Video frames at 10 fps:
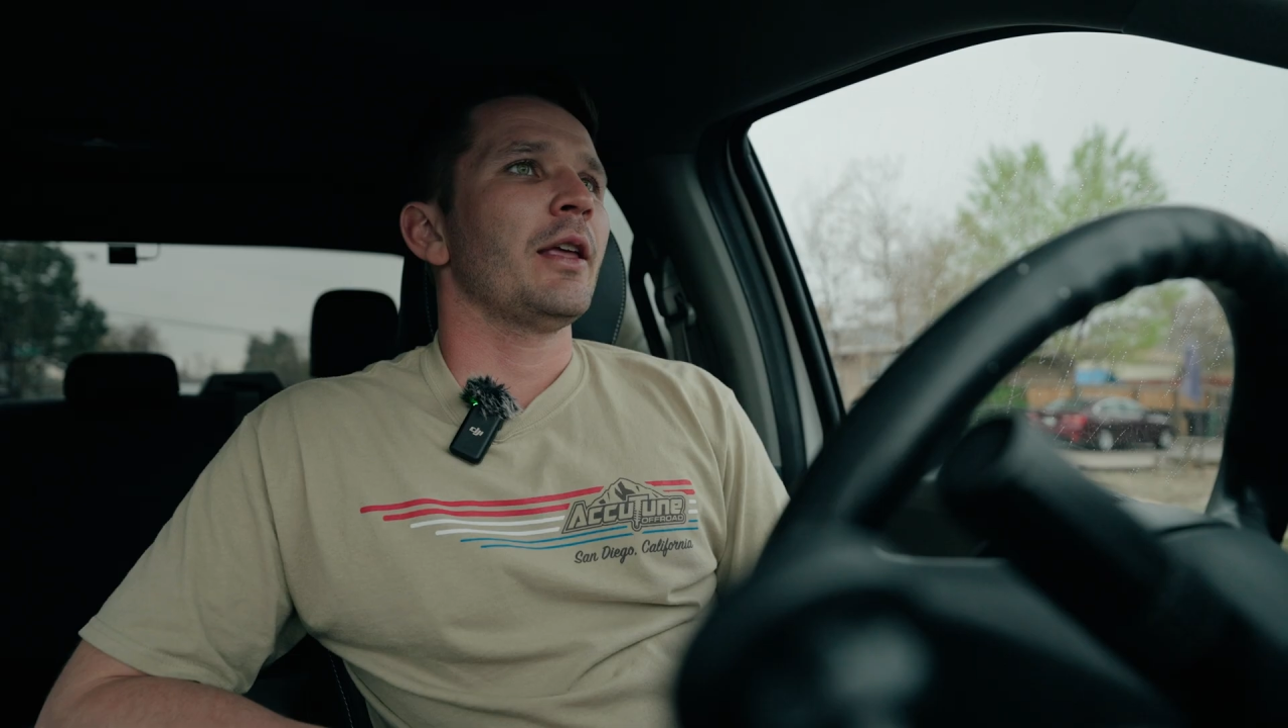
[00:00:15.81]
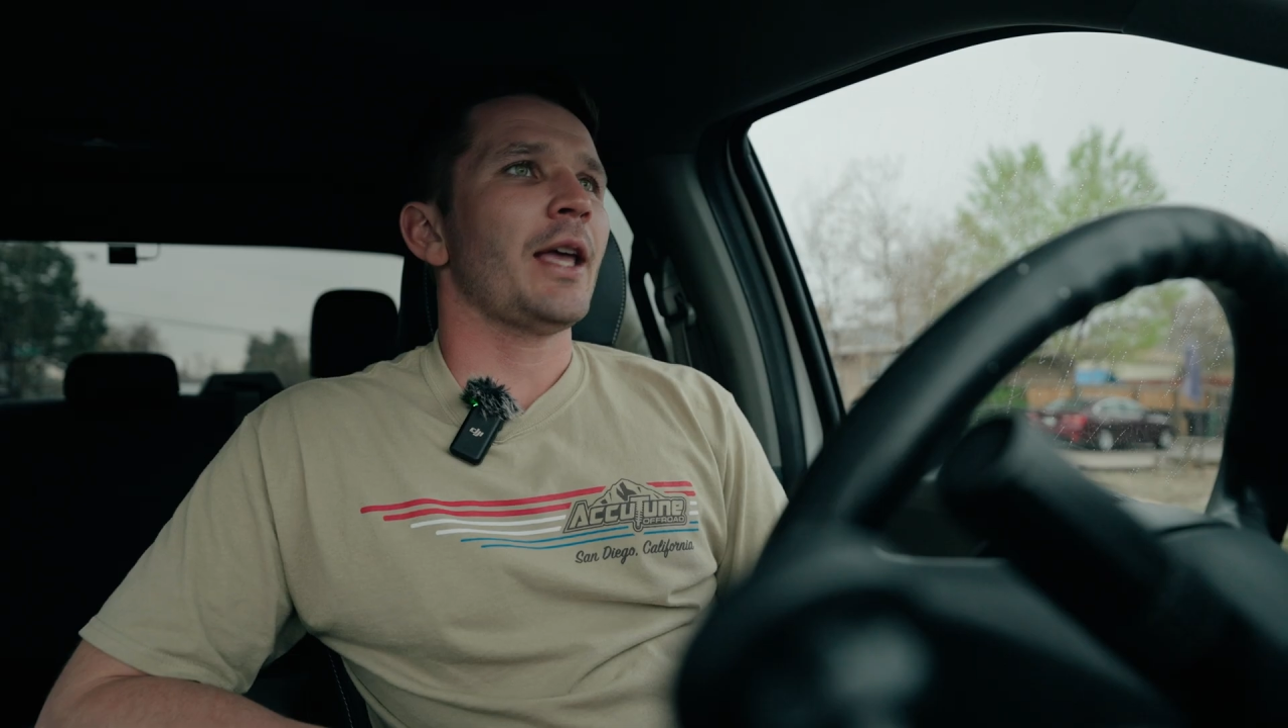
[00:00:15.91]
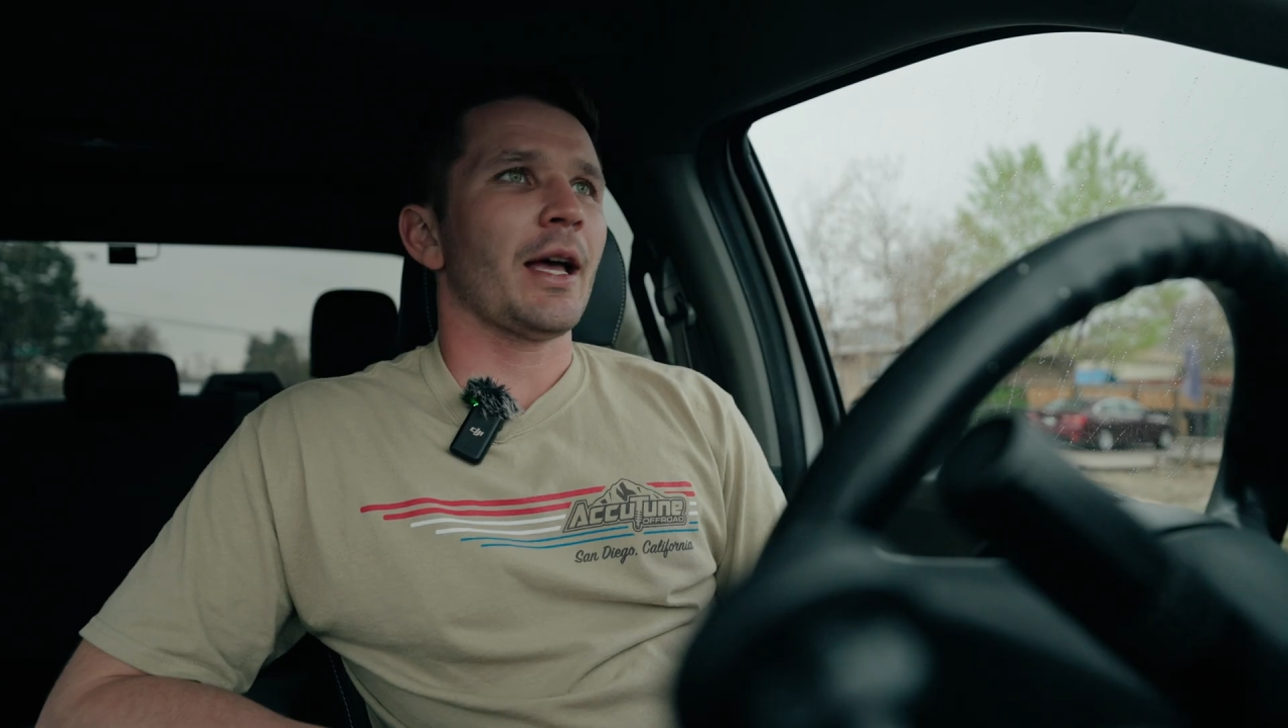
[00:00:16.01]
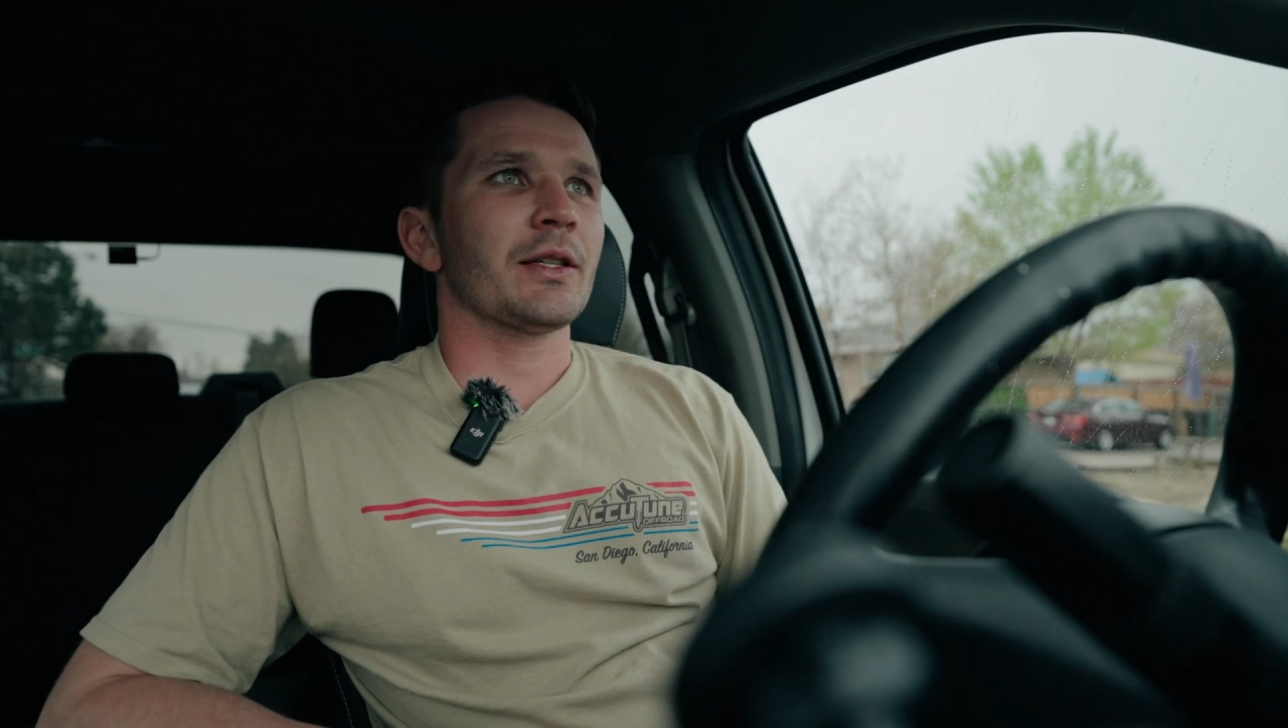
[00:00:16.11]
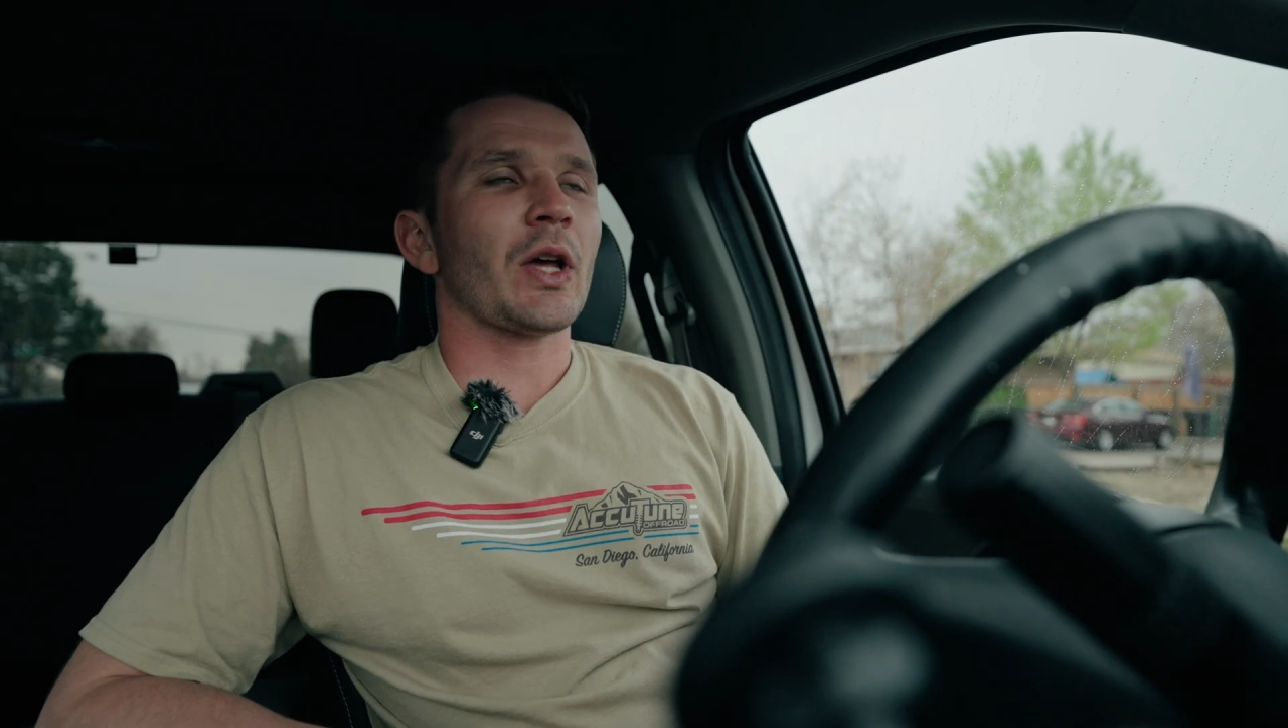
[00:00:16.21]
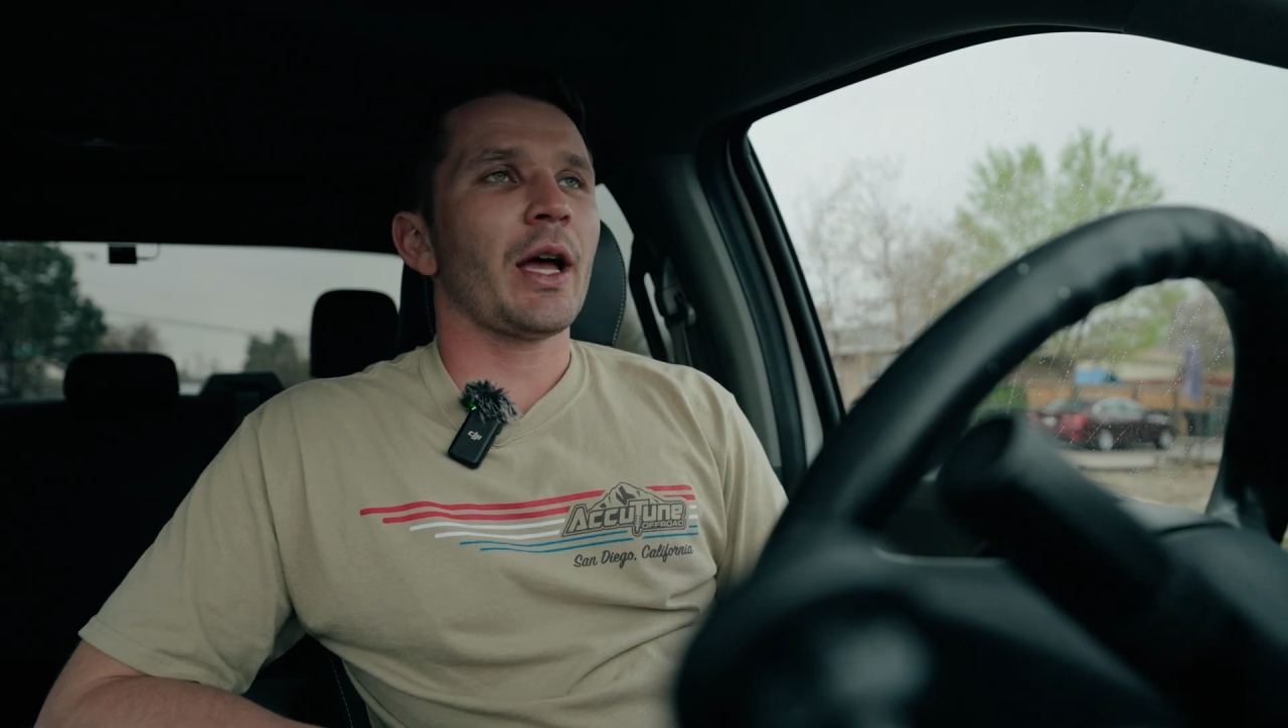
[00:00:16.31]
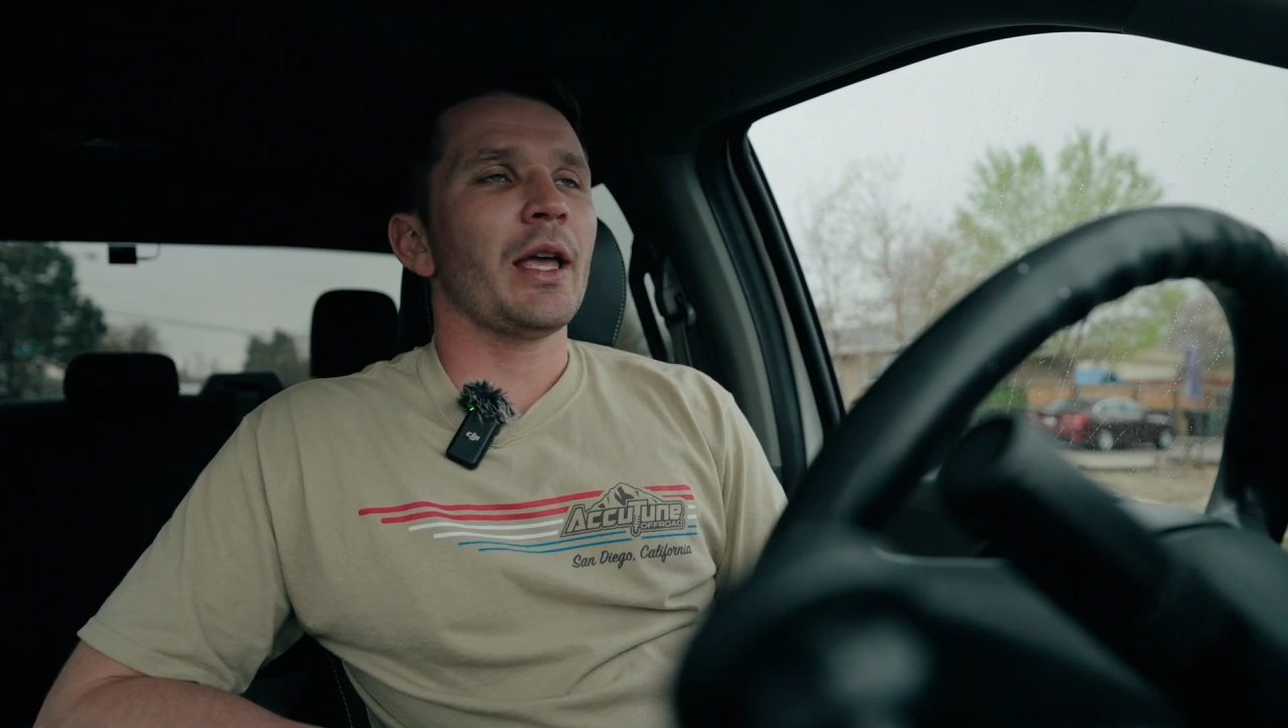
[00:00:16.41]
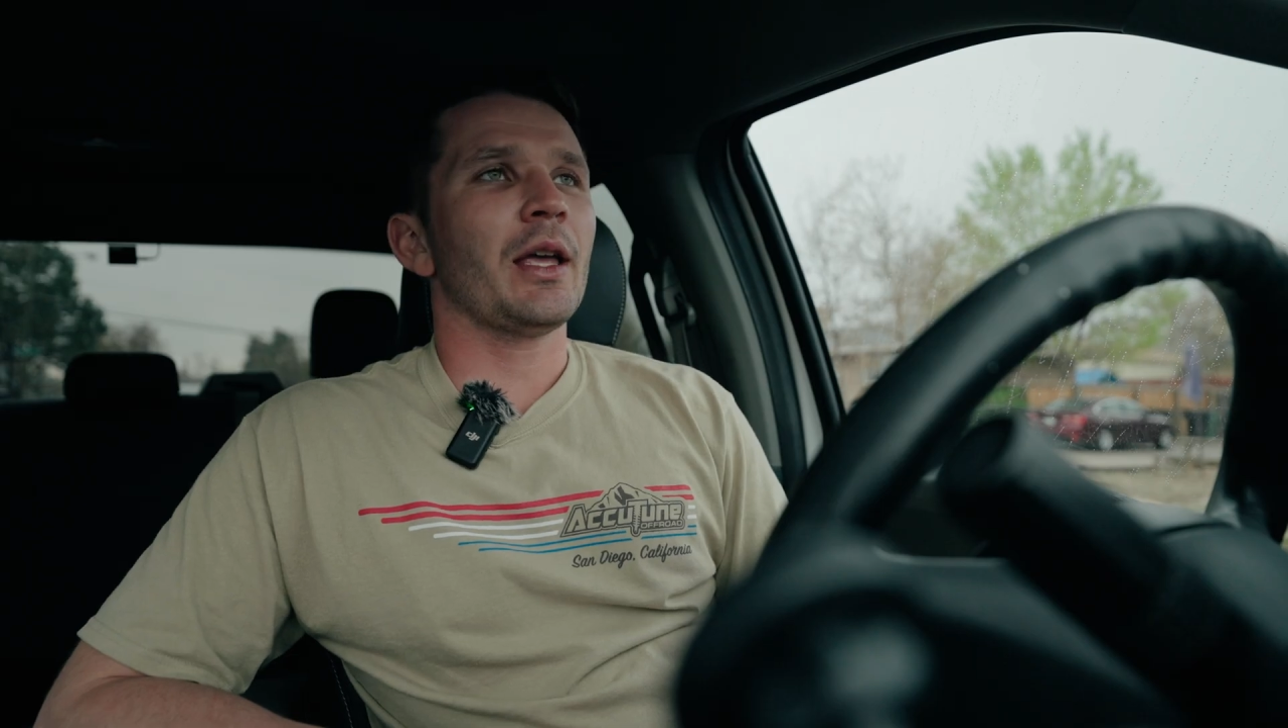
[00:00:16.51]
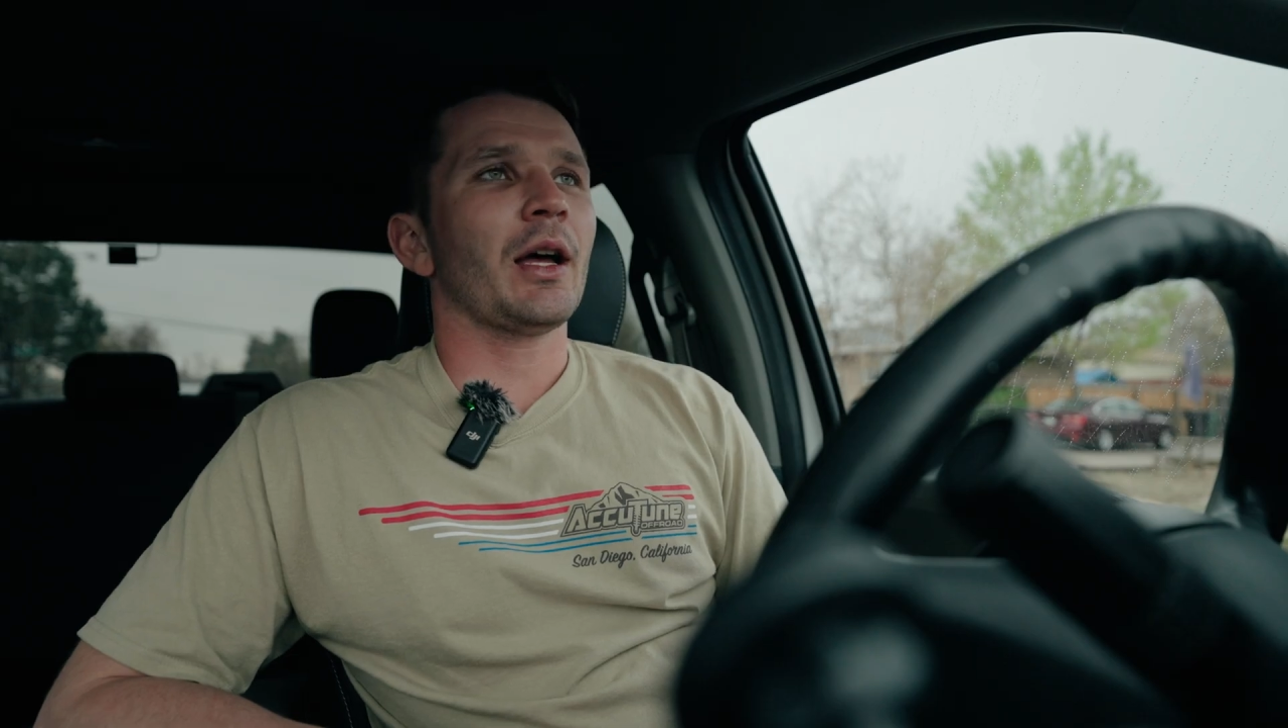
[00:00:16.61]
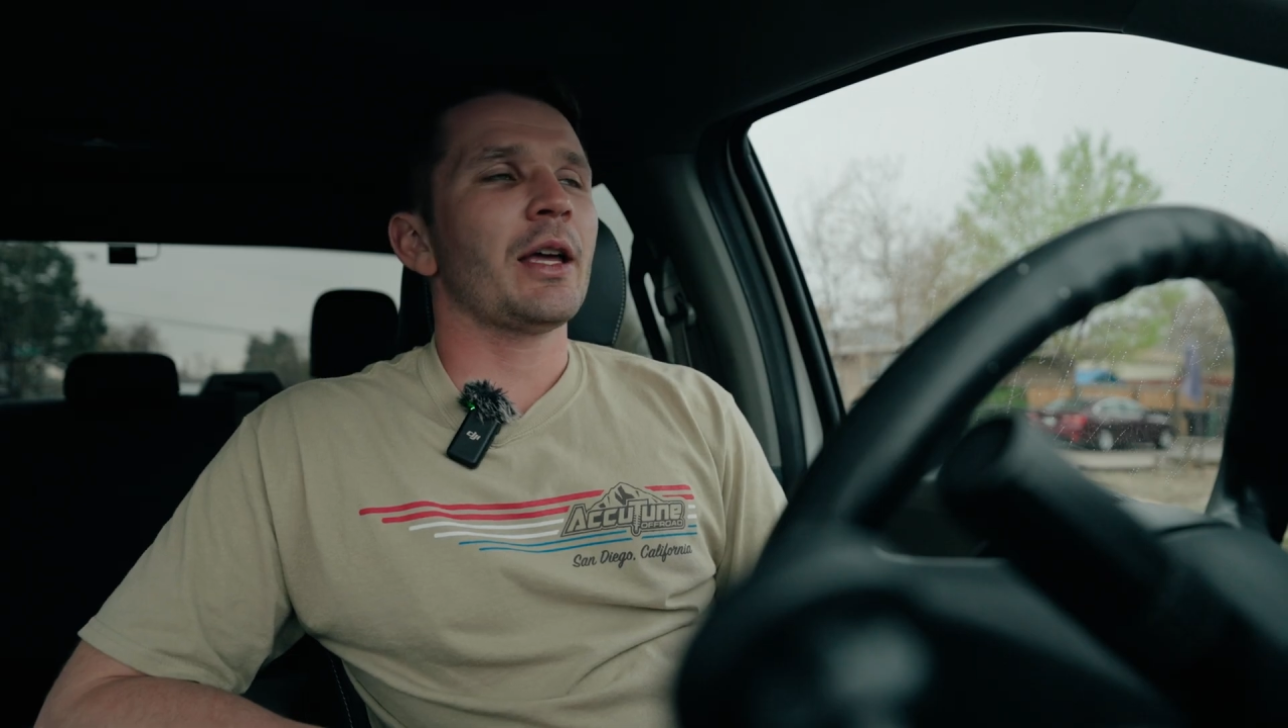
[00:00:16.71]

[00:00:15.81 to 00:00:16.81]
Yes, I